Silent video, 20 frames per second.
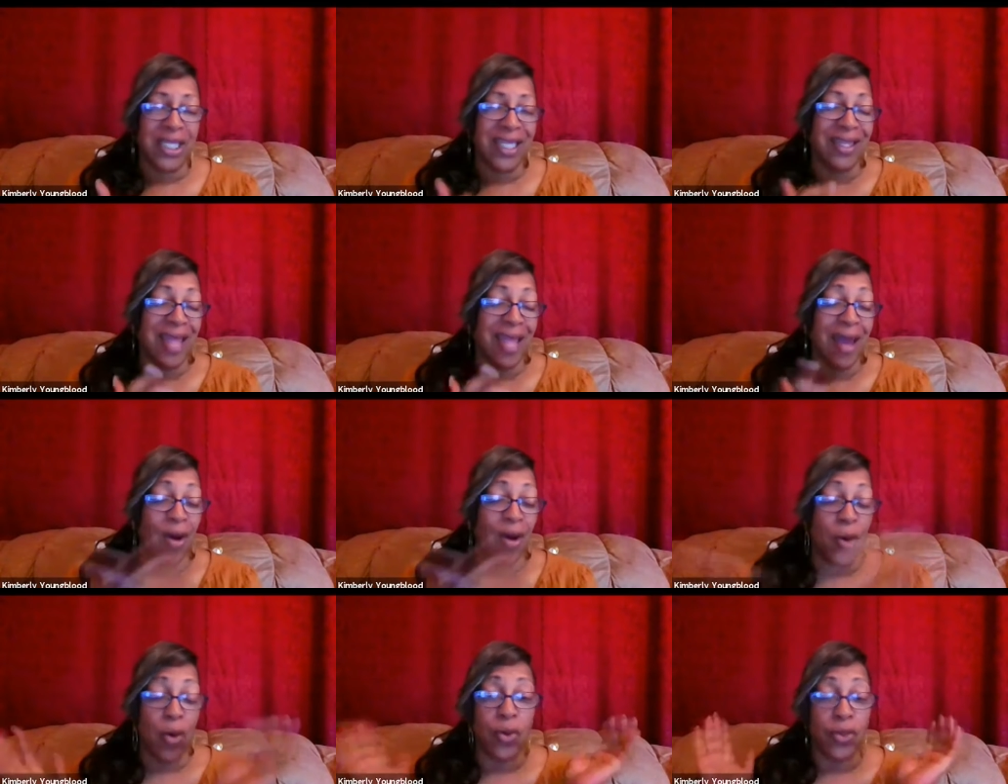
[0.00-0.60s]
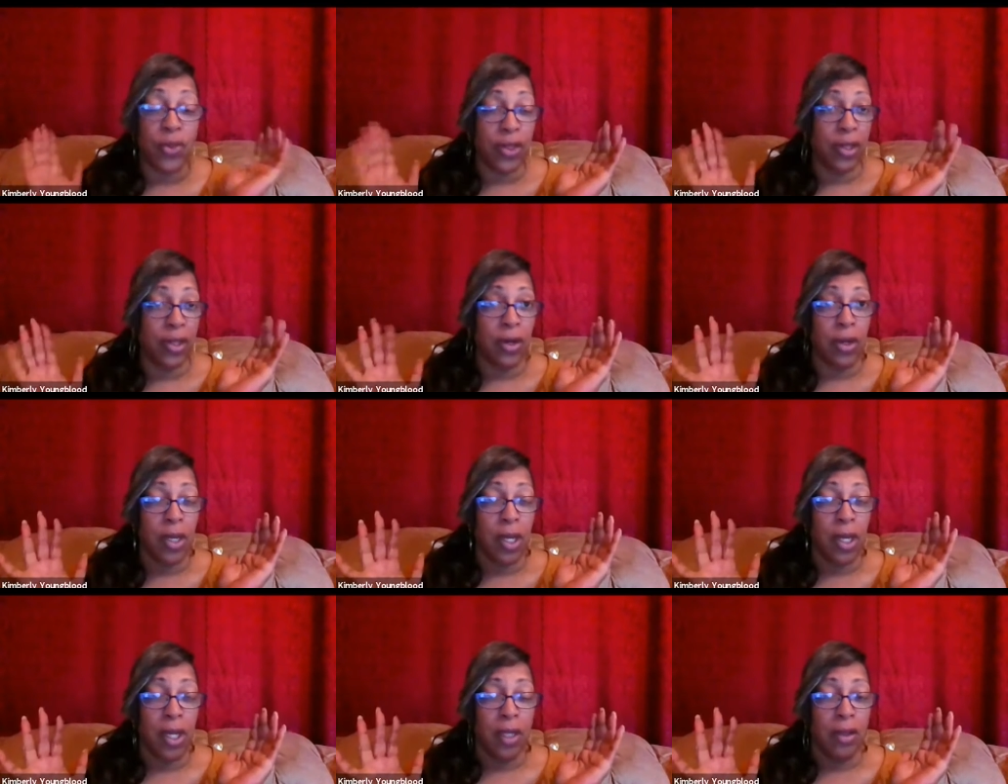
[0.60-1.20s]
And that the
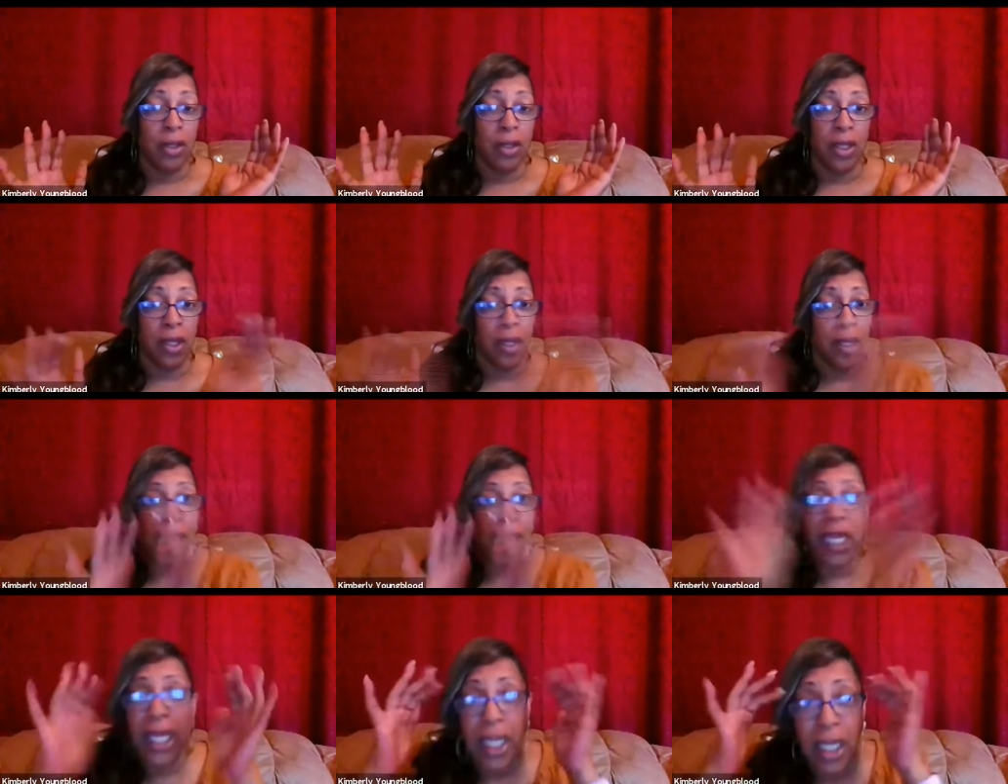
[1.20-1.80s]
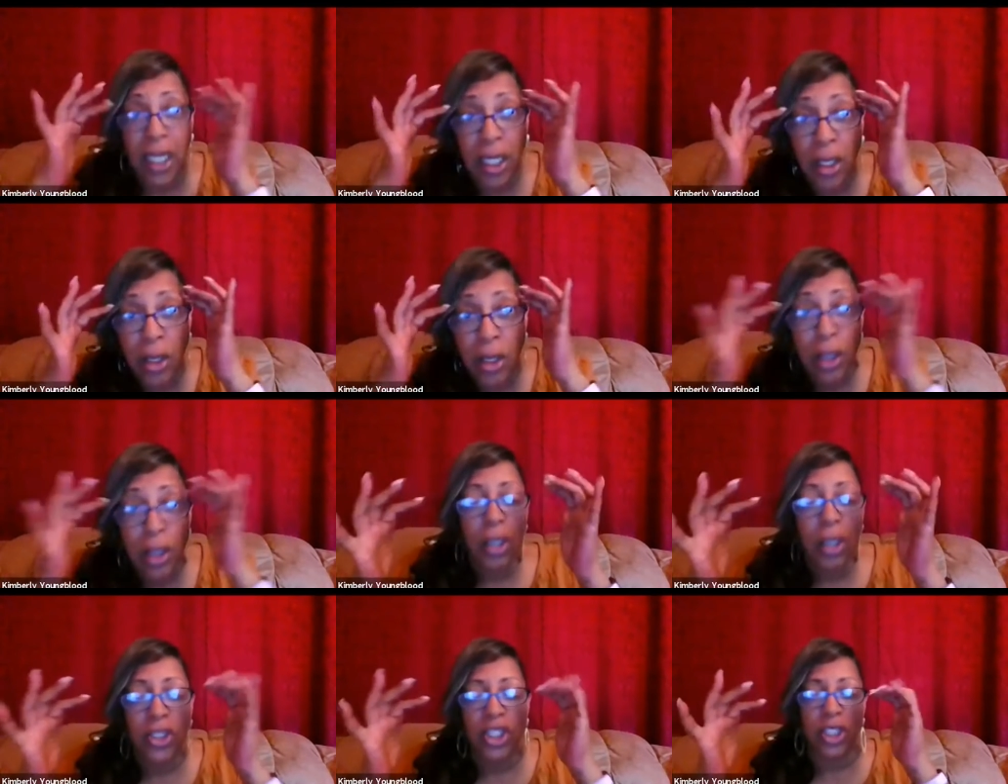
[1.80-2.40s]
lean
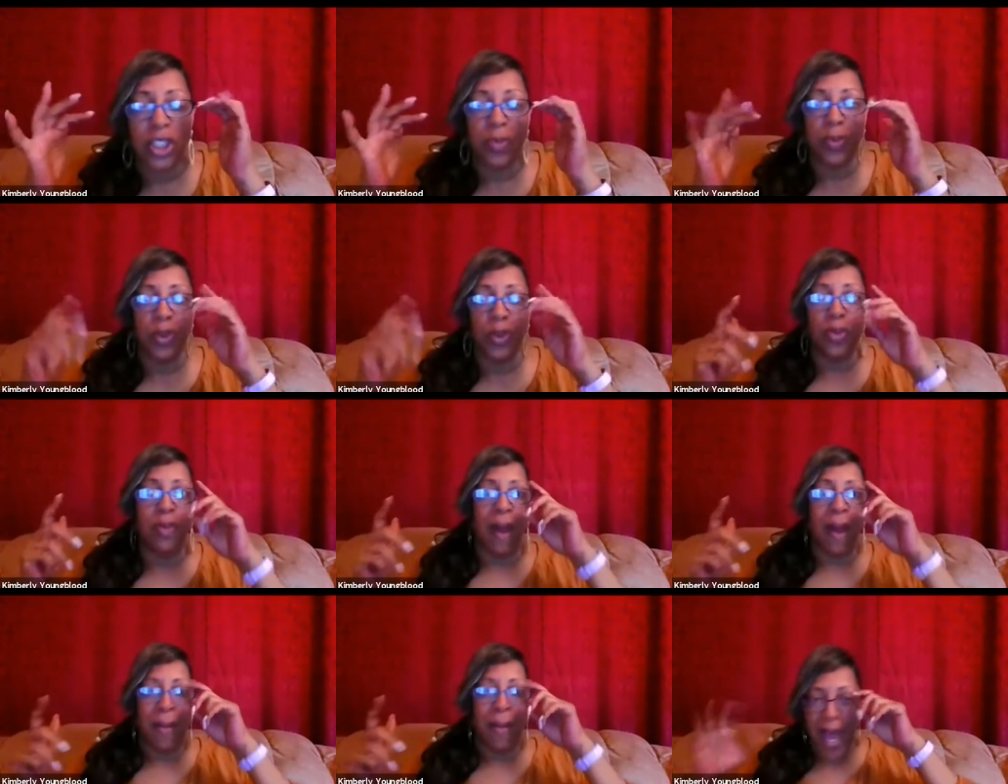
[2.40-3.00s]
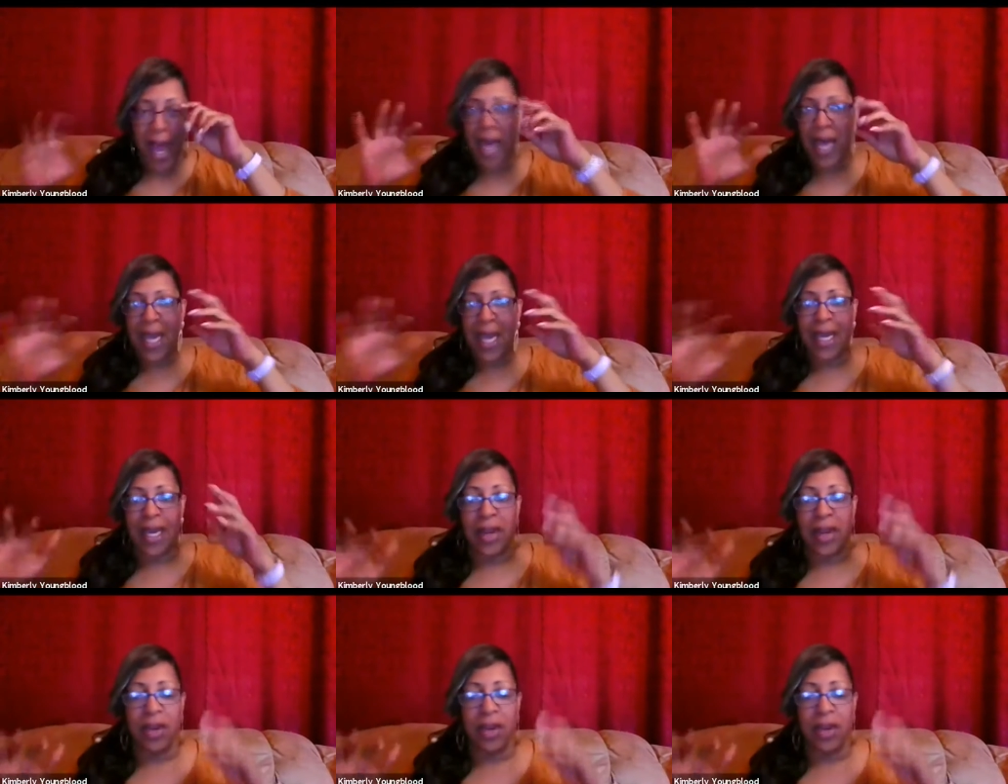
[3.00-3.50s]
just blew my mind.